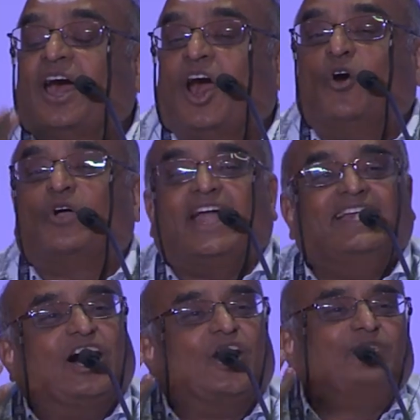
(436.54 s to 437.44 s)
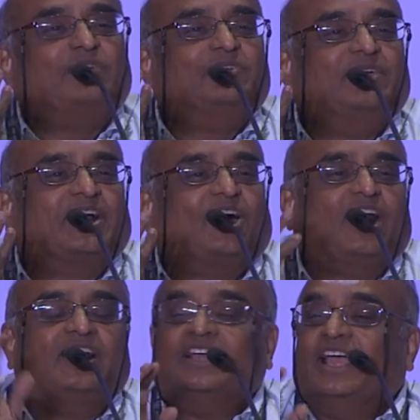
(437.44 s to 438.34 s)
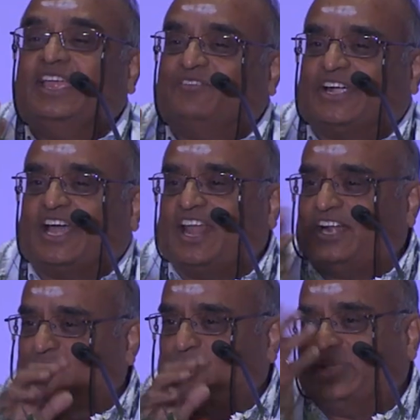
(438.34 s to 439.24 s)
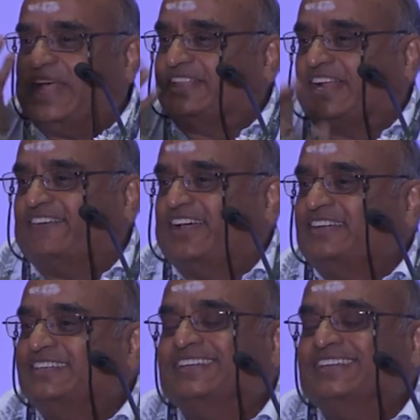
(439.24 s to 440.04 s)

How can government be called? If at all, it should be the other way.